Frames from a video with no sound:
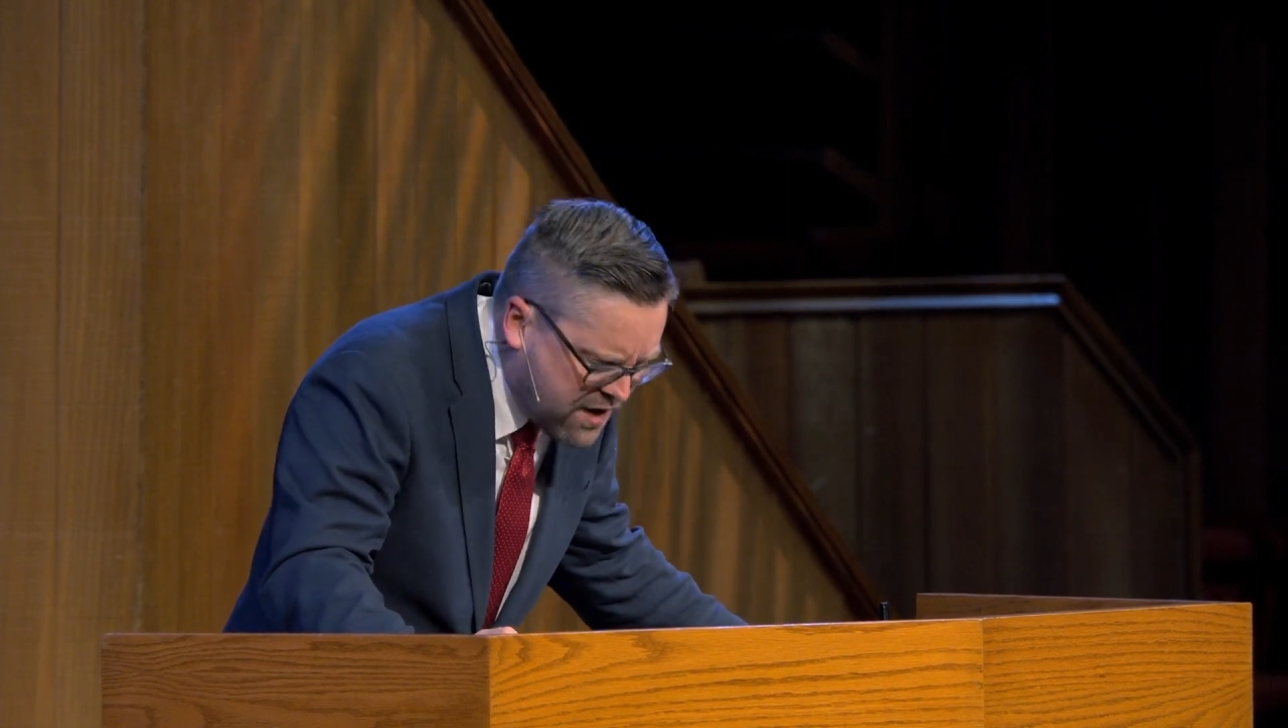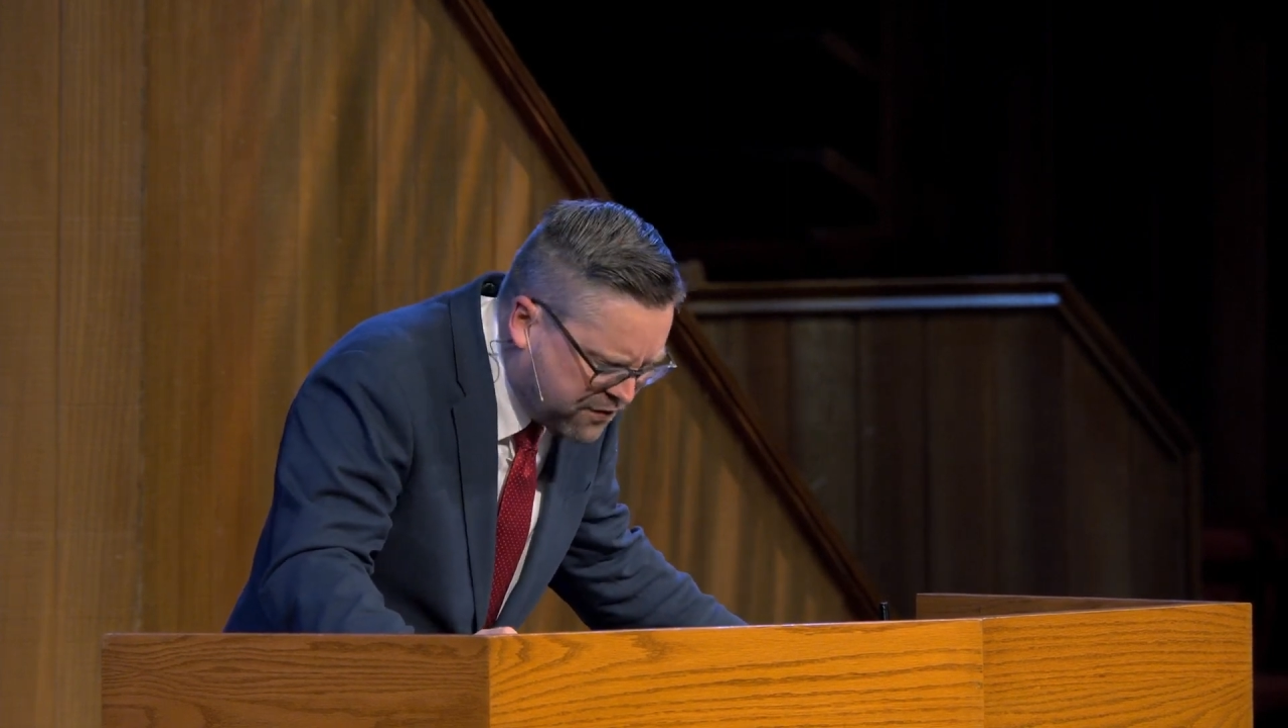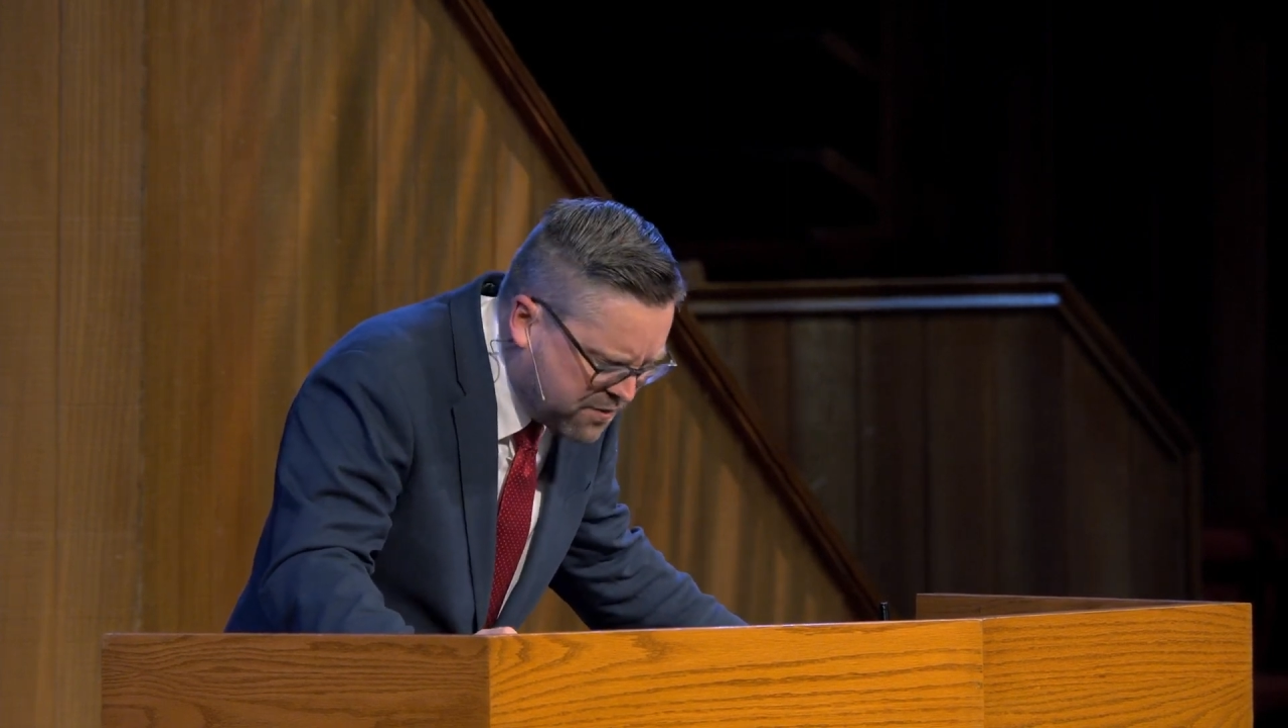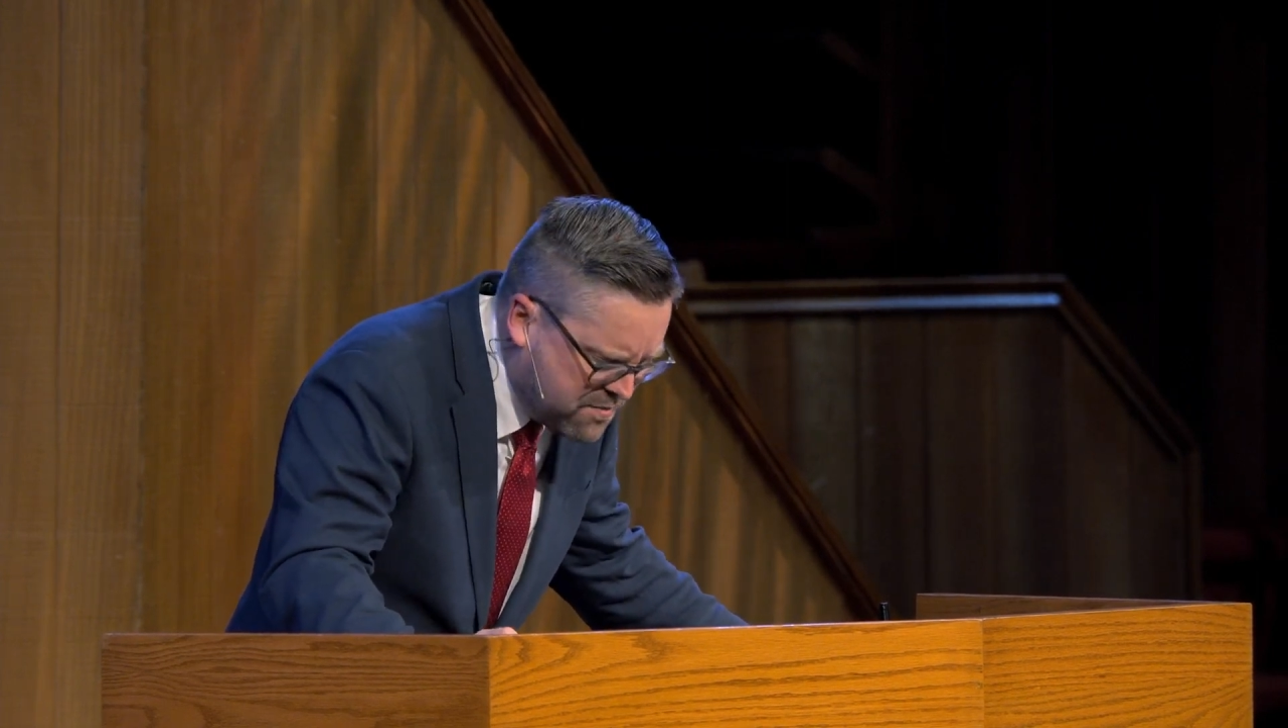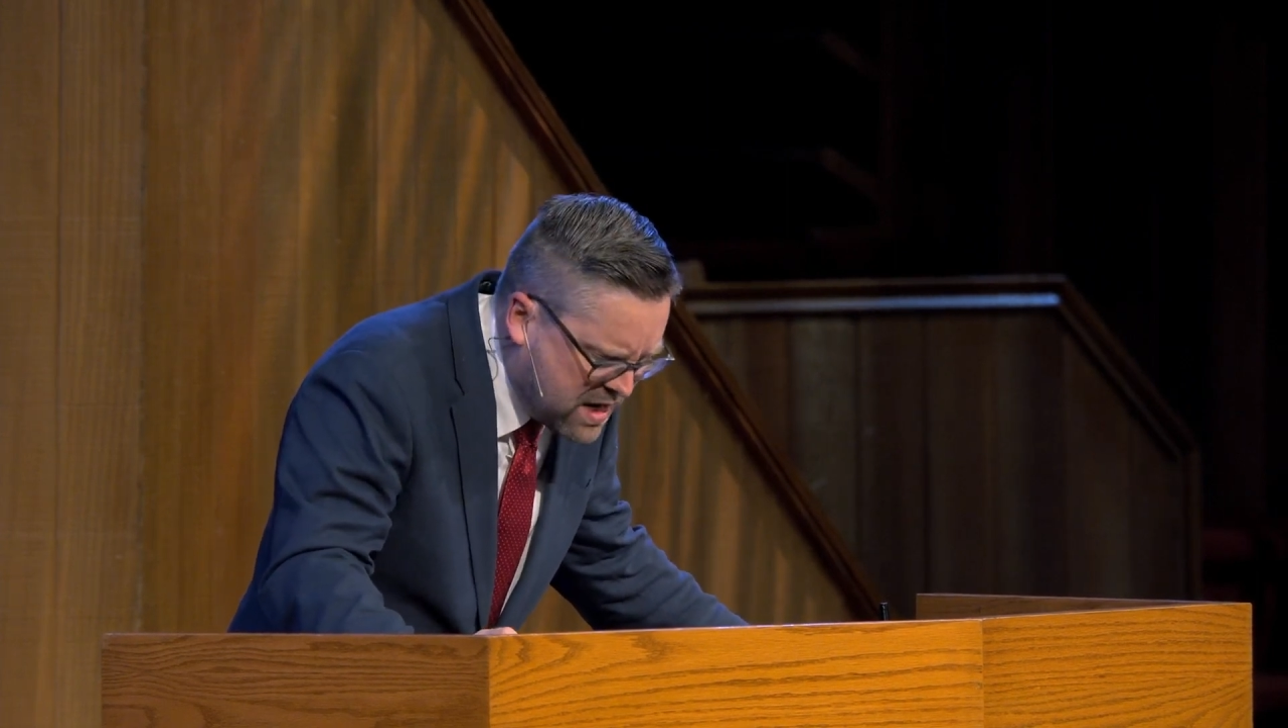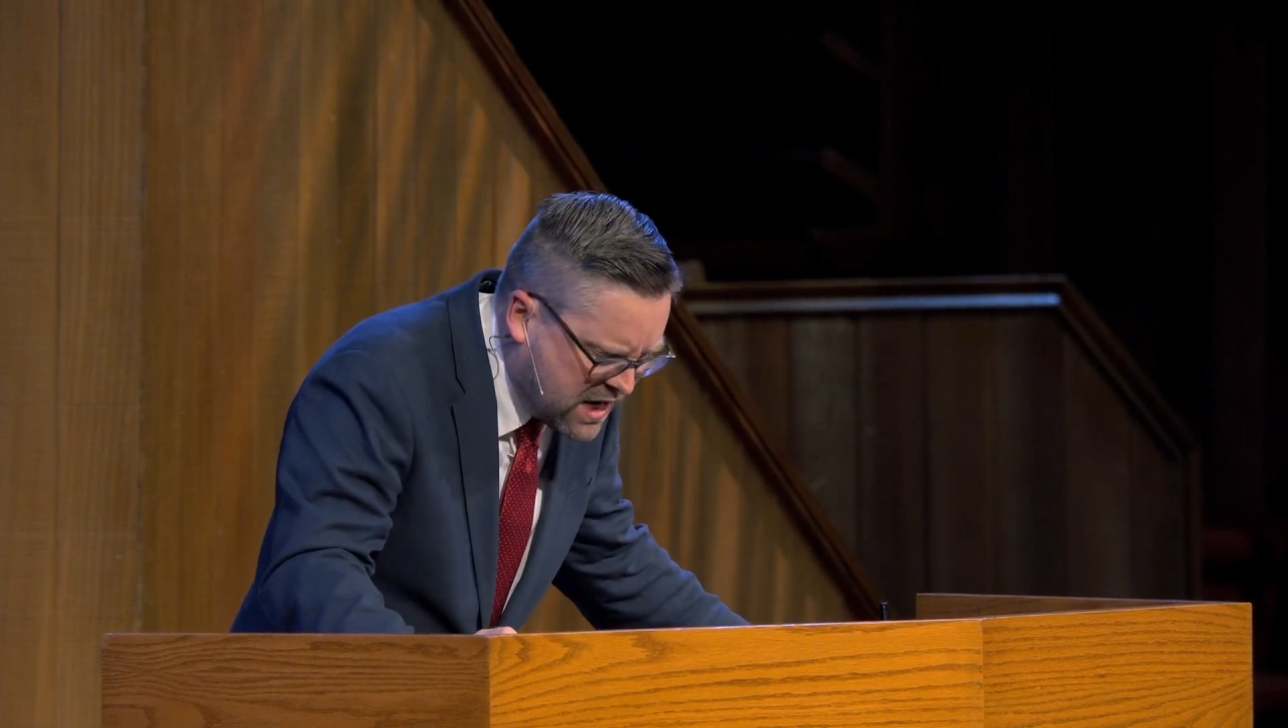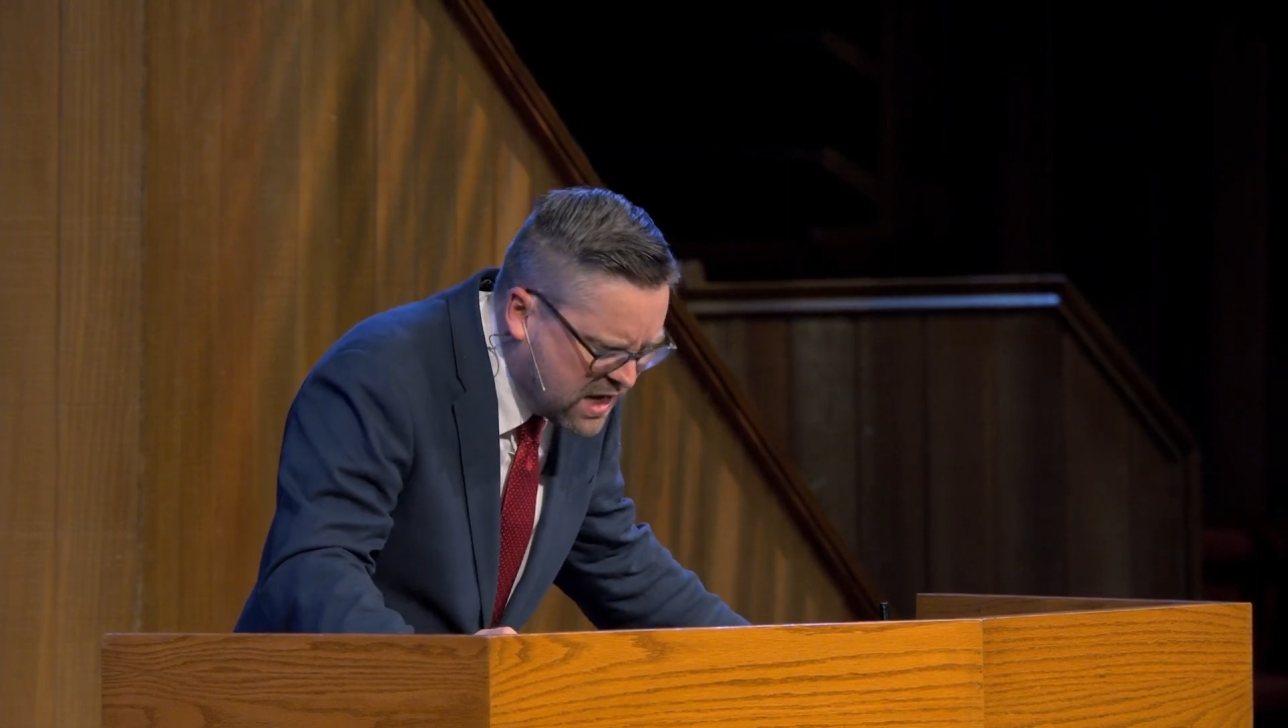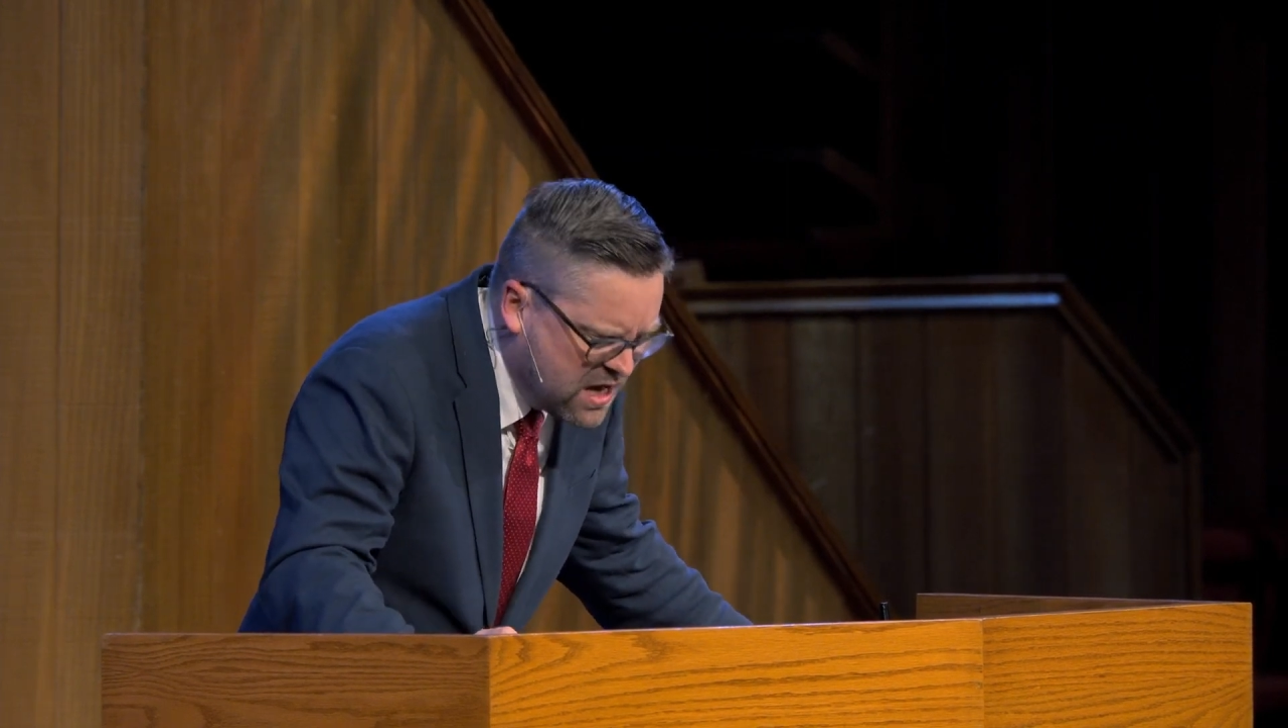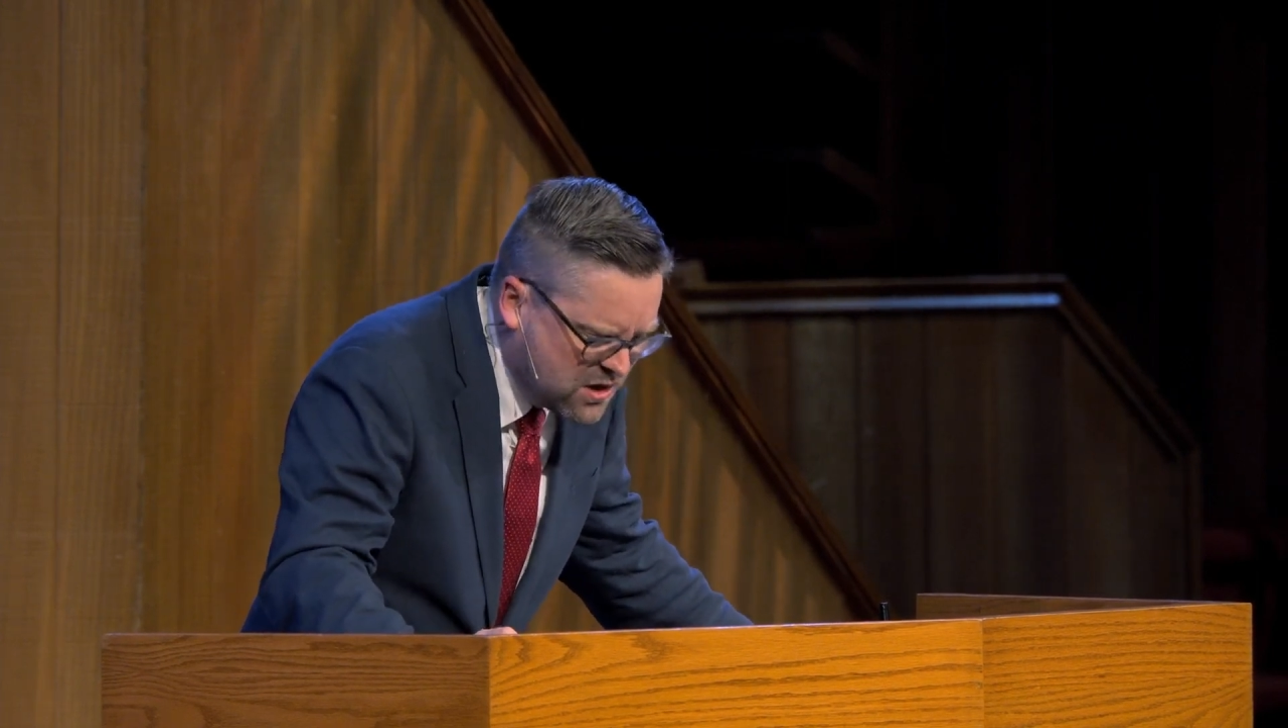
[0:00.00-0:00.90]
from me